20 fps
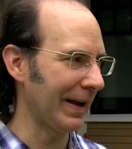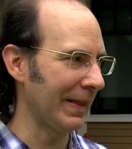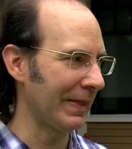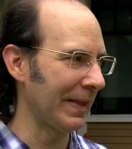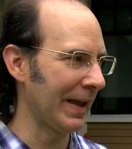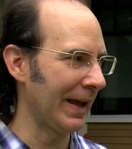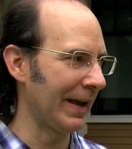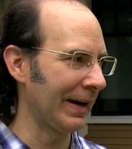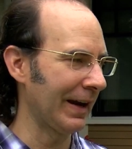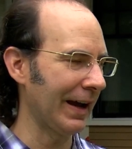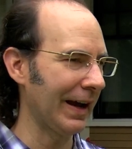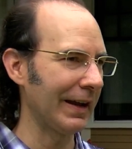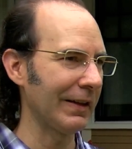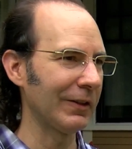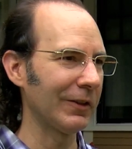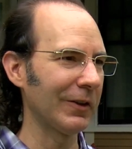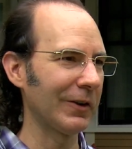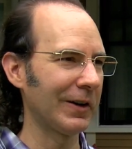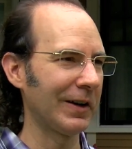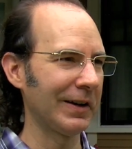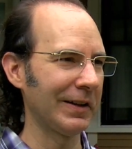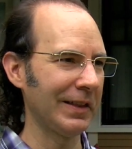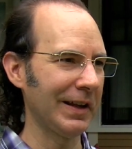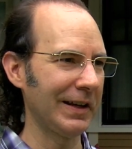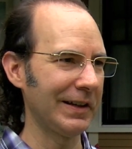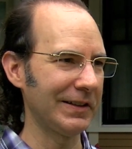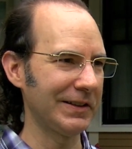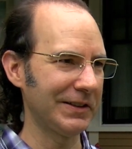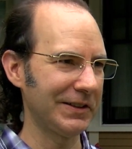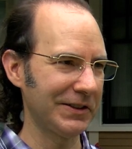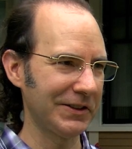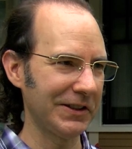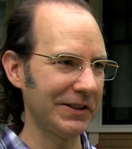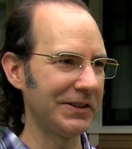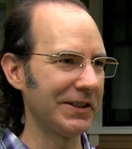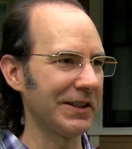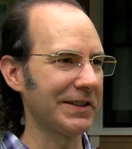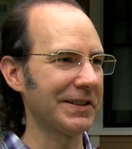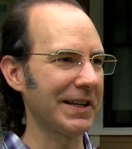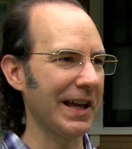and then I learned that she
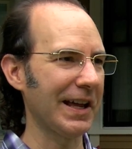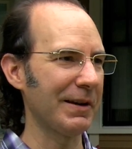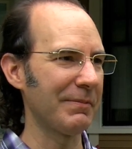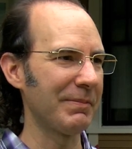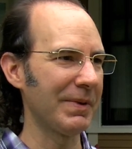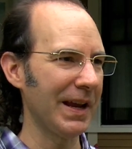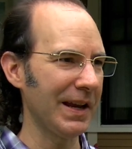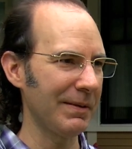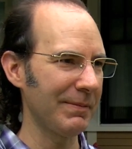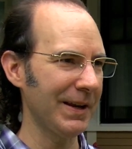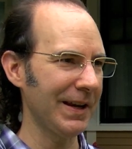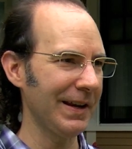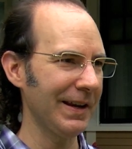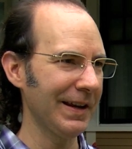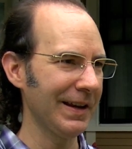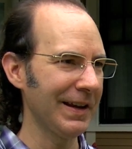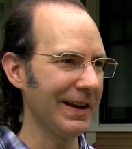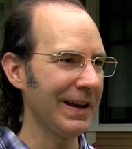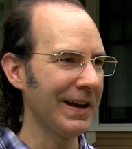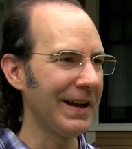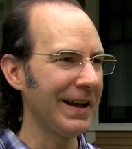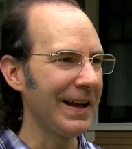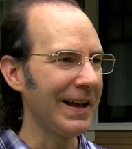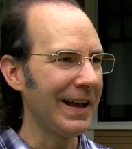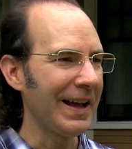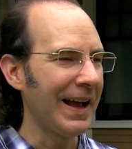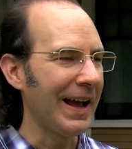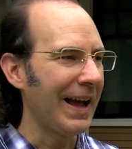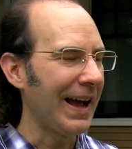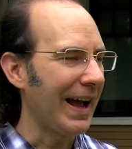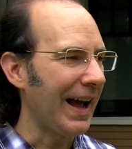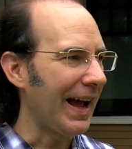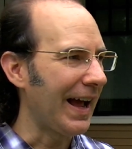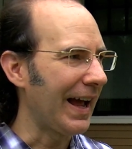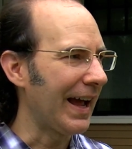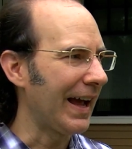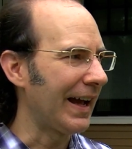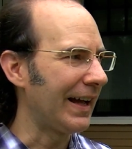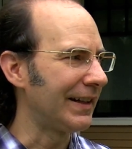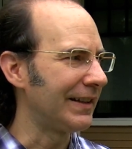just had a baby.
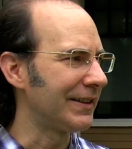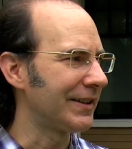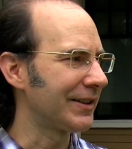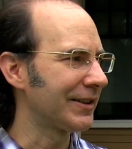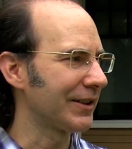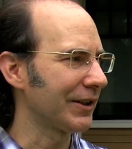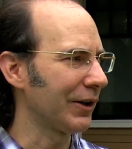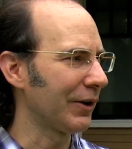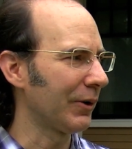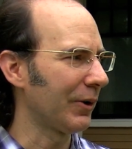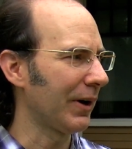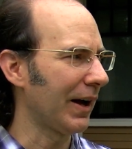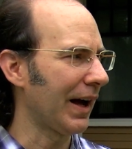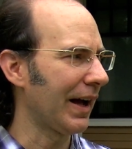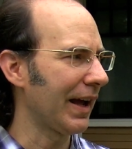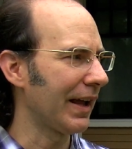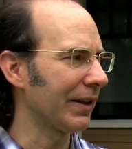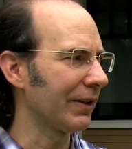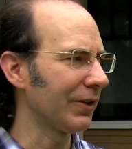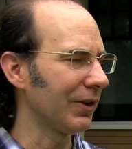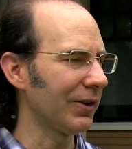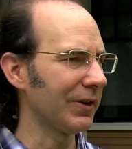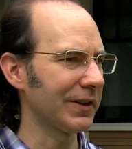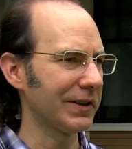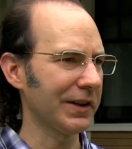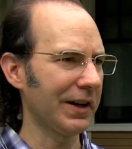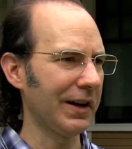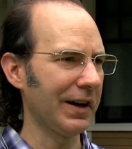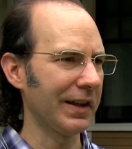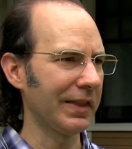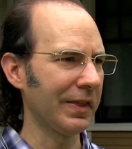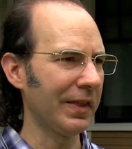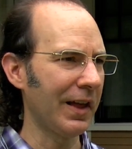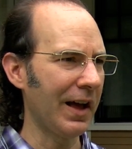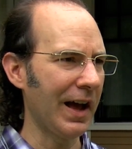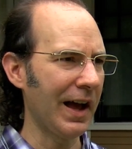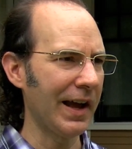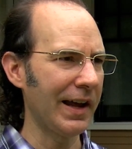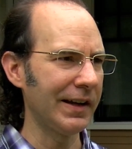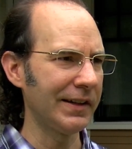And so I looked
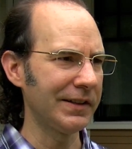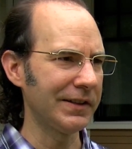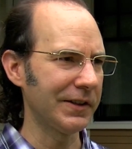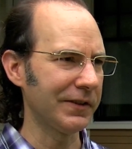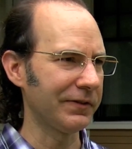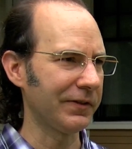online to